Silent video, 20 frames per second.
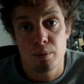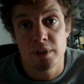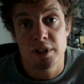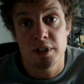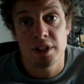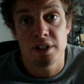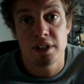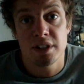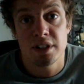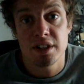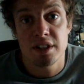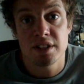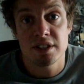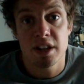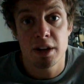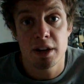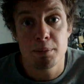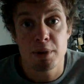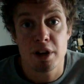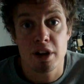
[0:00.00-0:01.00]
and he's
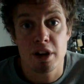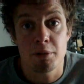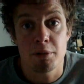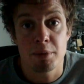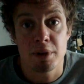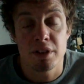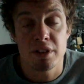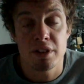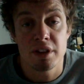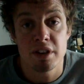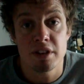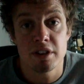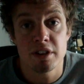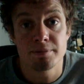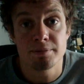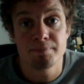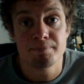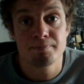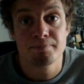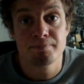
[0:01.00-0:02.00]
now becoming
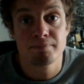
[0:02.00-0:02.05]
the